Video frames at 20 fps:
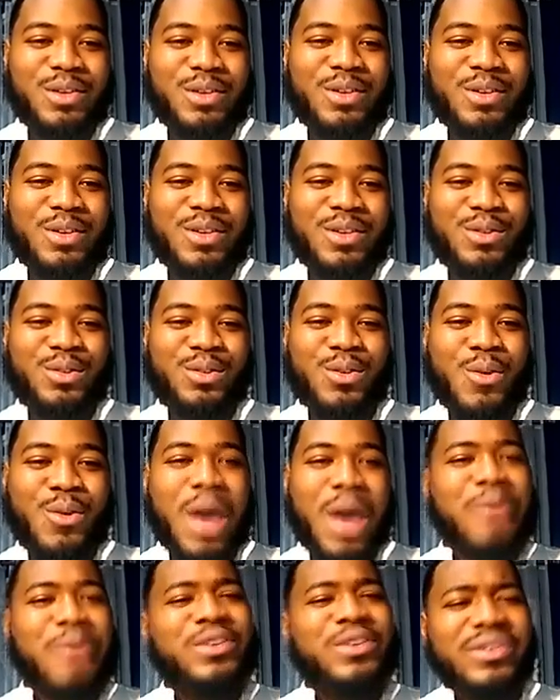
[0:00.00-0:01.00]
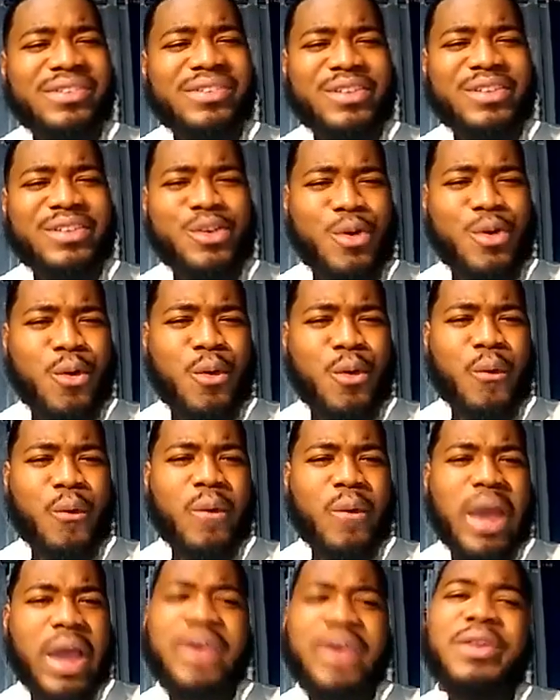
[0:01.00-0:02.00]
So I would just go,
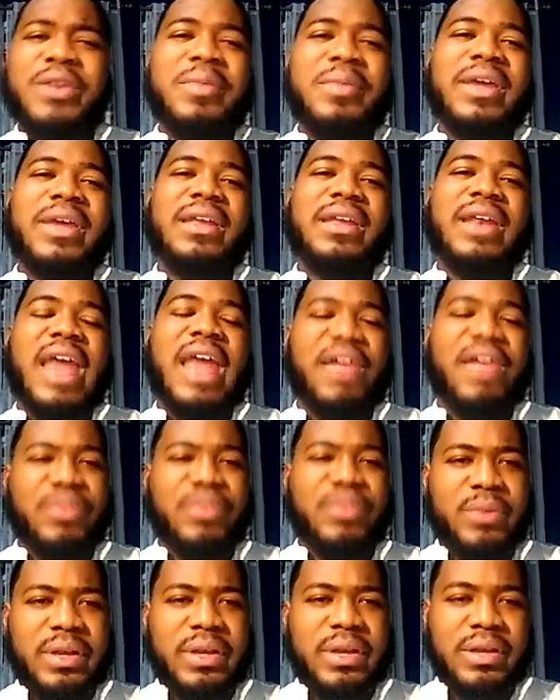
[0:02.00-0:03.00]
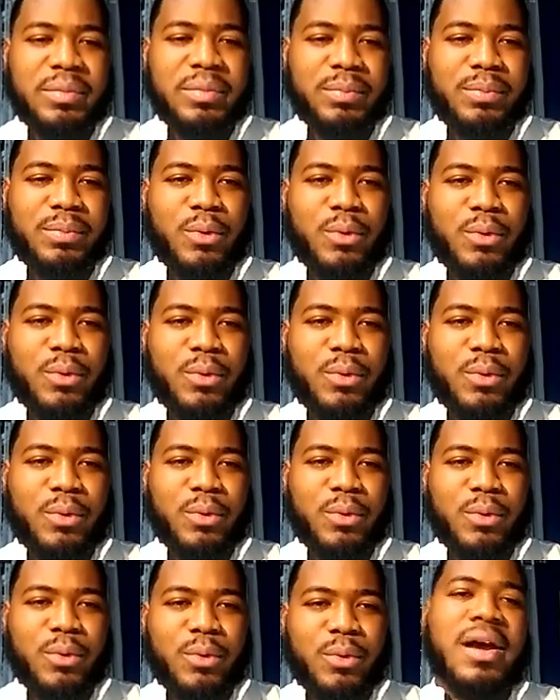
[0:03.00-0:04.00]
I couldn't make it every week or,
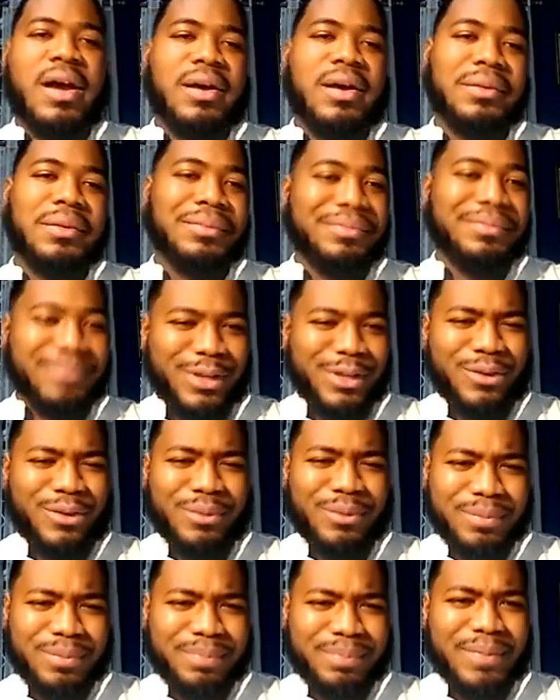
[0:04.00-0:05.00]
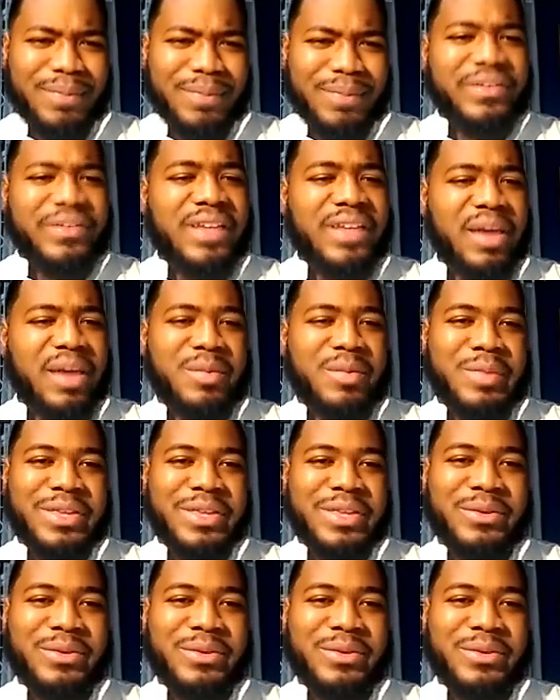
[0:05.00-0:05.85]
every time a meeting was